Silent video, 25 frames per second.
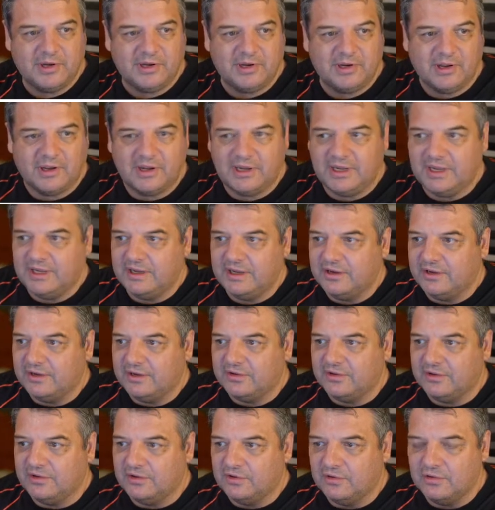you go here
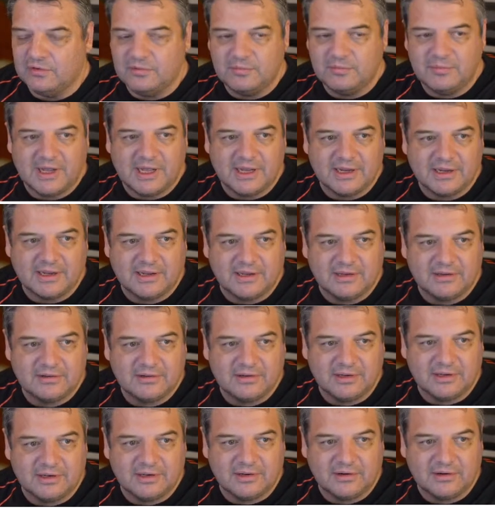at the all markets,
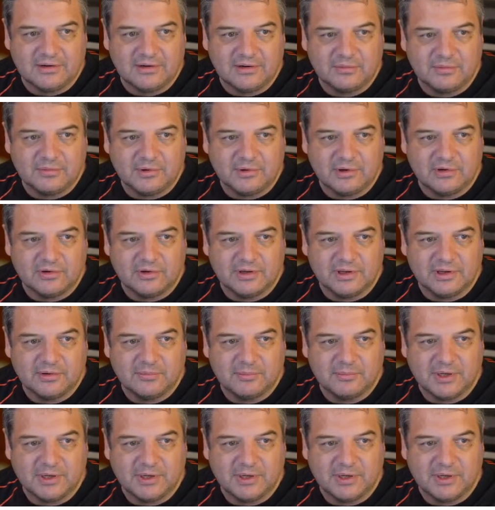and you just want to look at